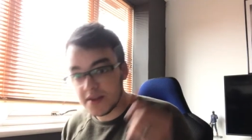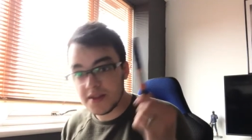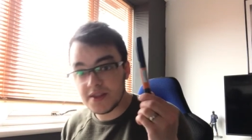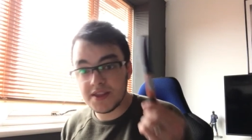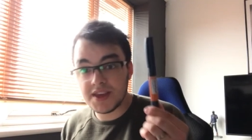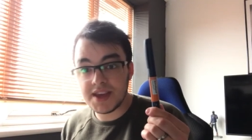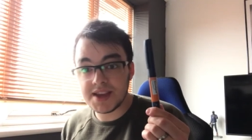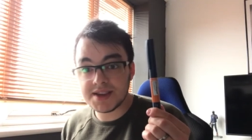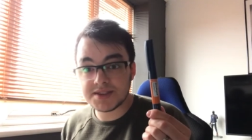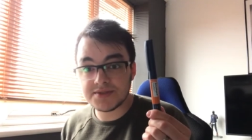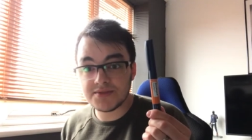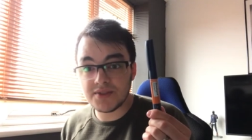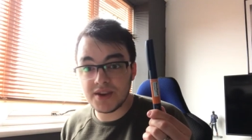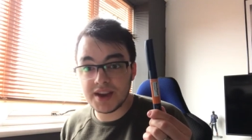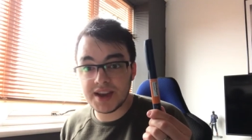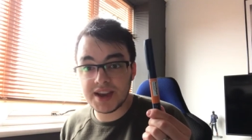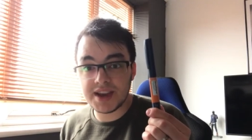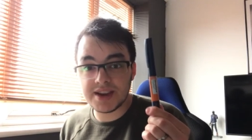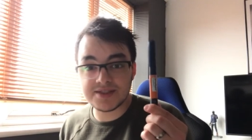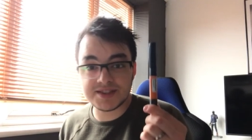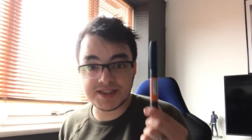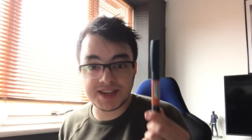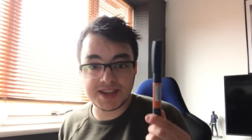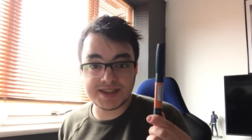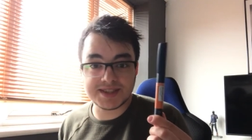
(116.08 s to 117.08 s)
this right
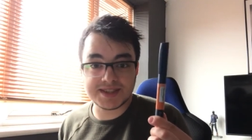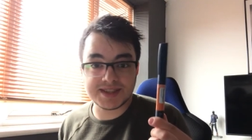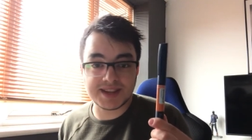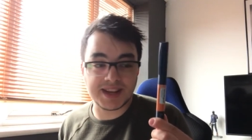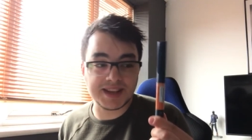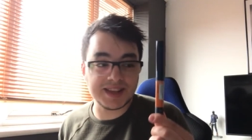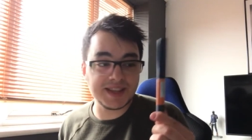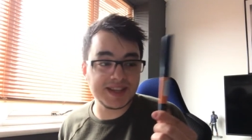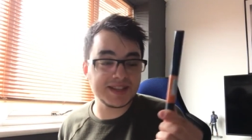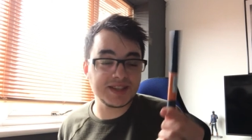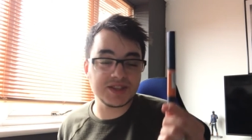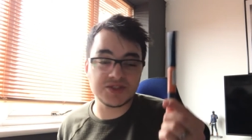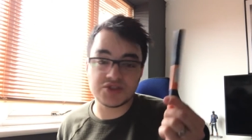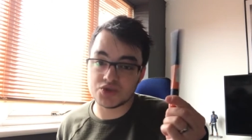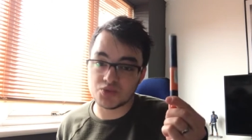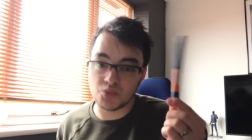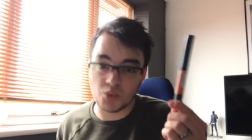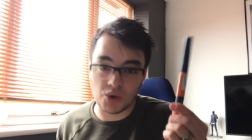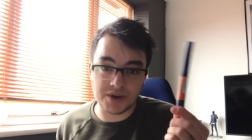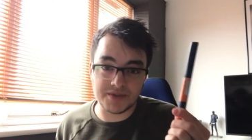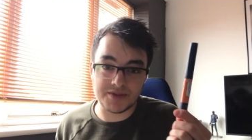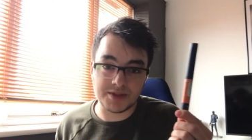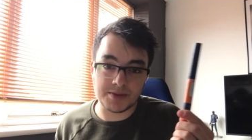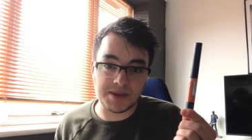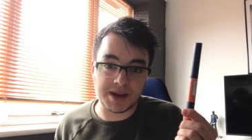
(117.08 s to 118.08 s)
here is insulin. This is just
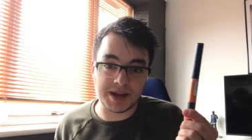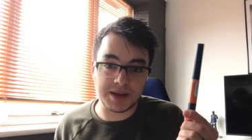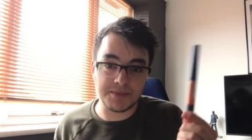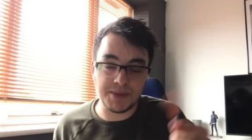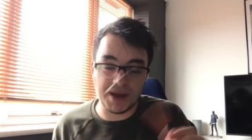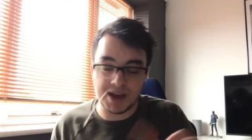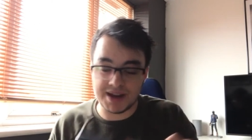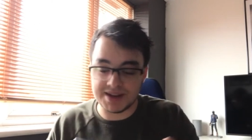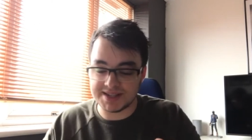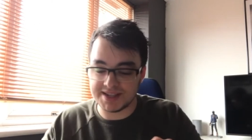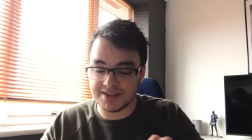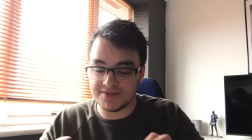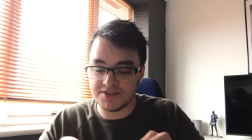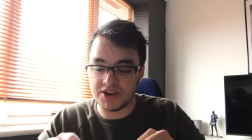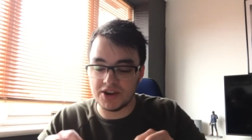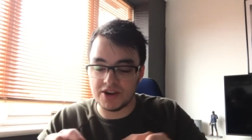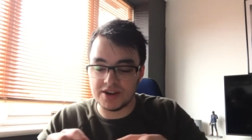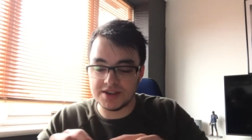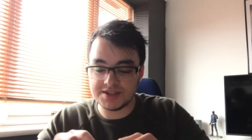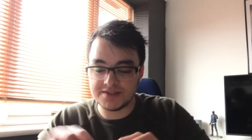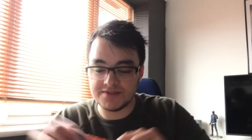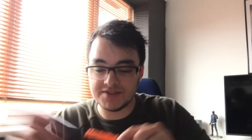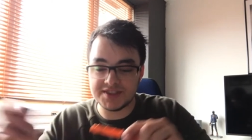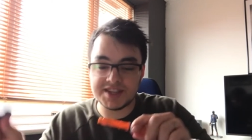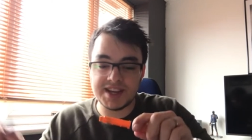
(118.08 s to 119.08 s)
one of the many pens I've
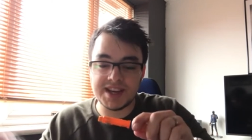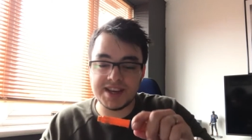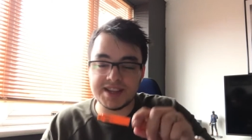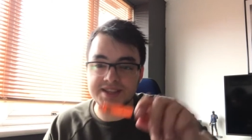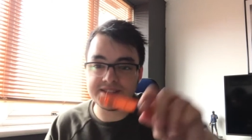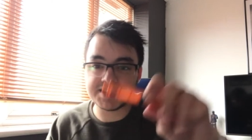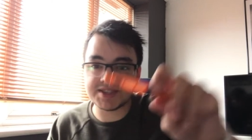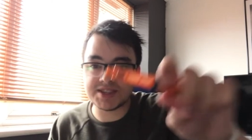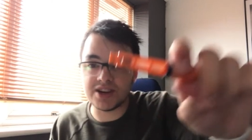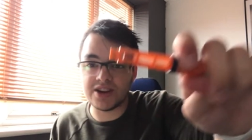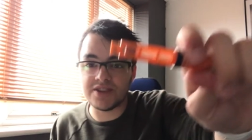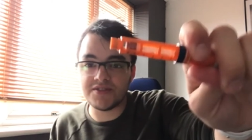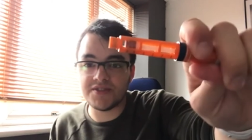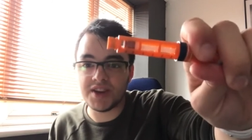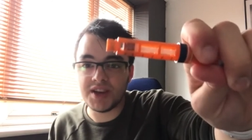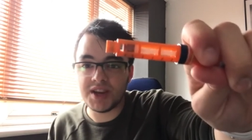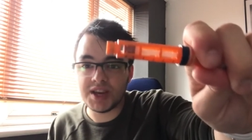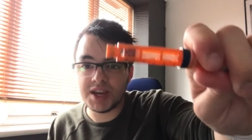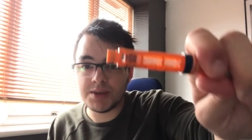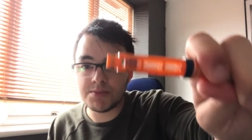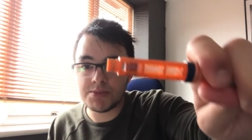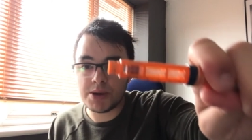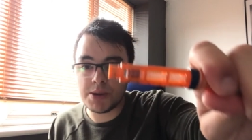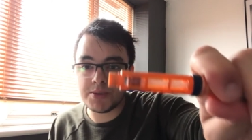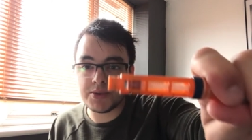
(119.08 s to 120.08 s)
got. So if I take this off,
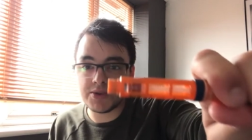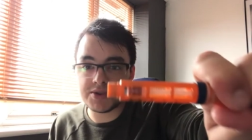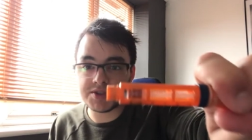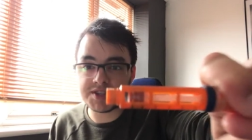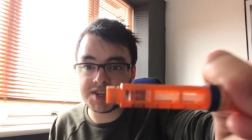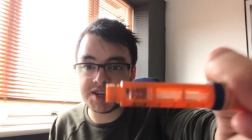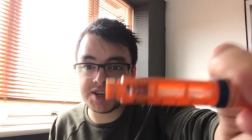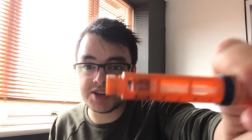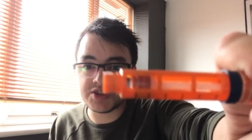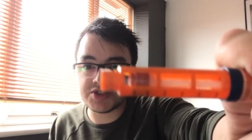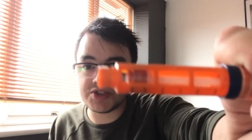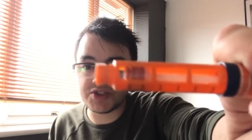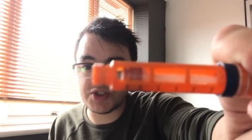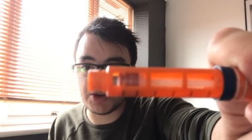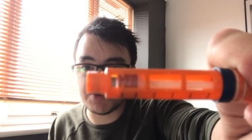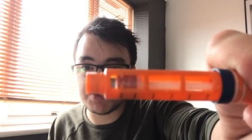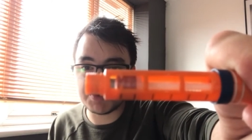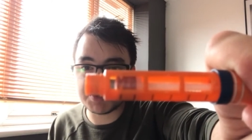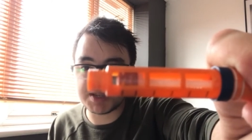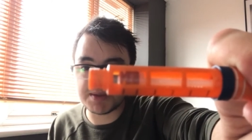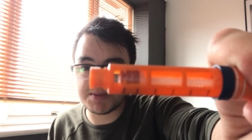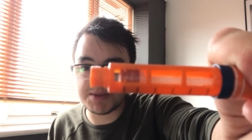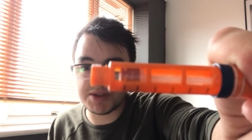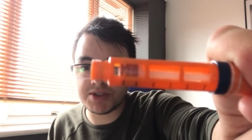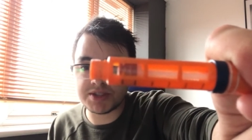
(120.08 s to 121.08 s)
probably won't see a good zoom
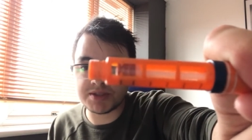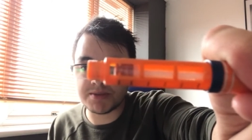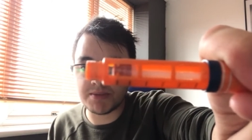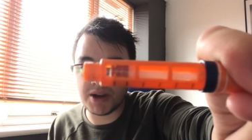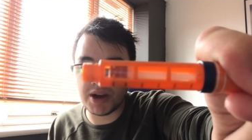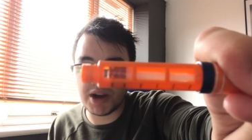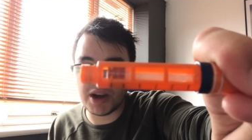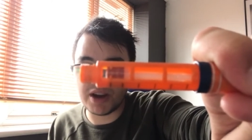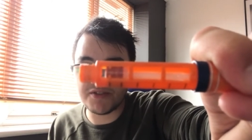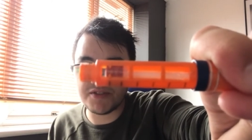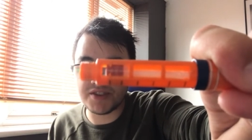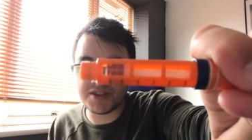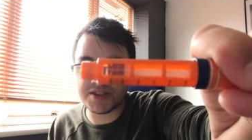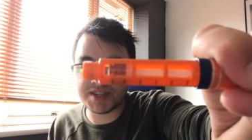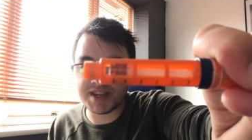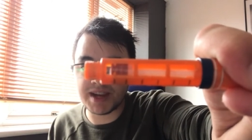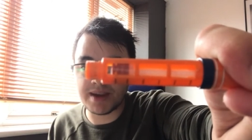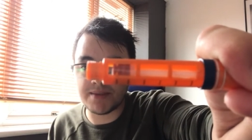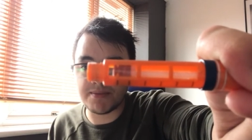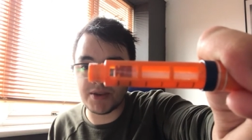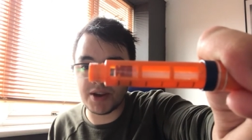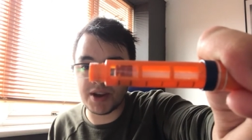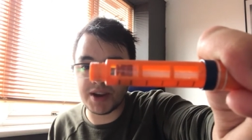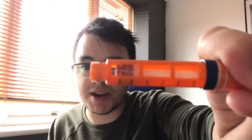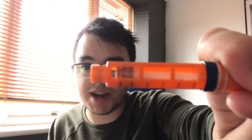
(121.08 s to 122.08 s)
because I'm using my iPhone X
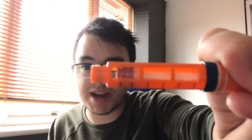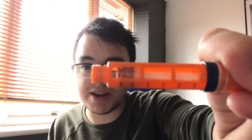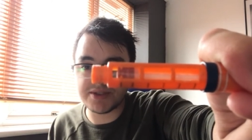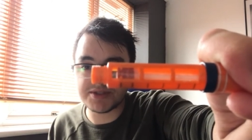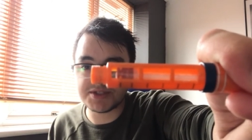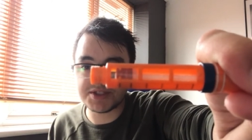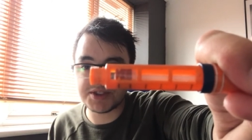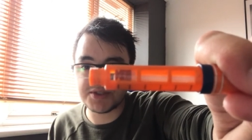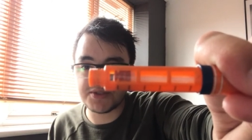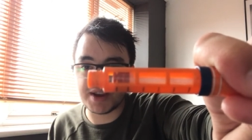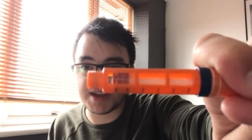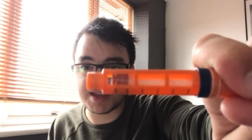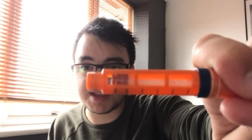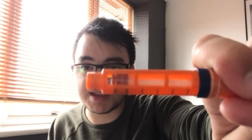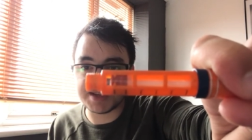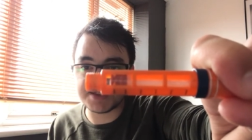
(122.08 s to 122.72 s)
right now to create